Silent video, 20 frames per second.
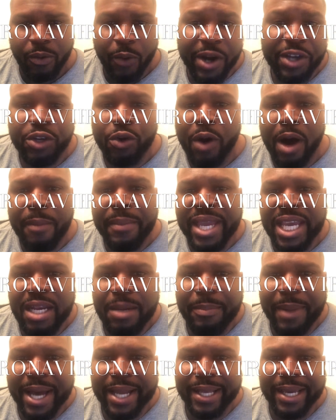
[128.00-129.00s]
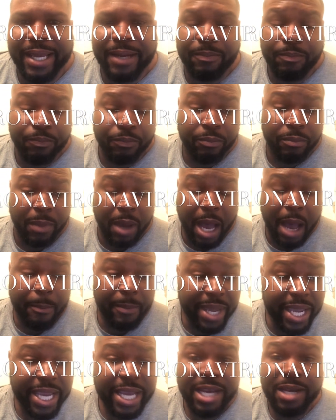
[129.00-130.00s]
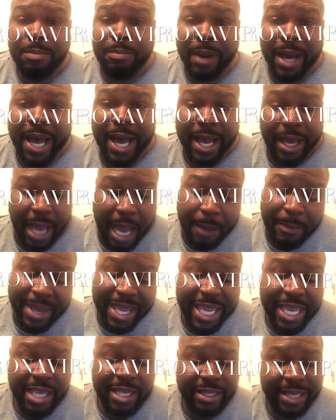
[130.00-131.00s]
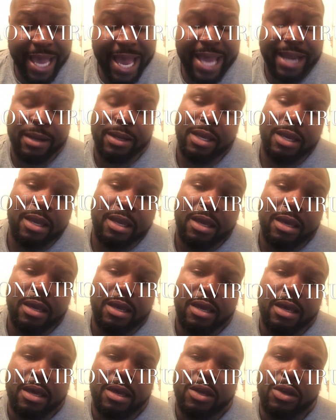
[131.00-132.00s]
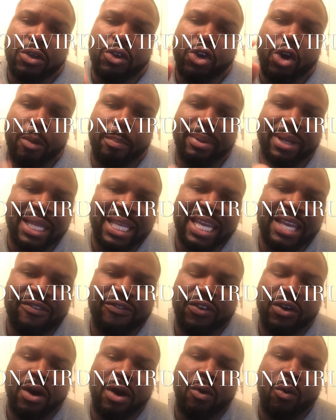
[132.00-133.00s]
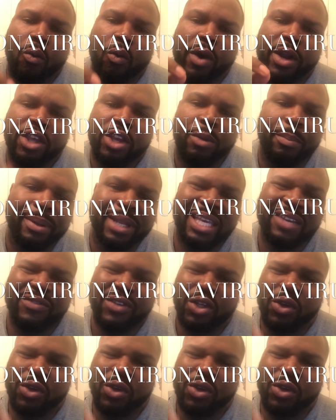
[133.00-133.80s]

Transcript: What do I mean by that? I mean by I mean that your belief, what do you believe in?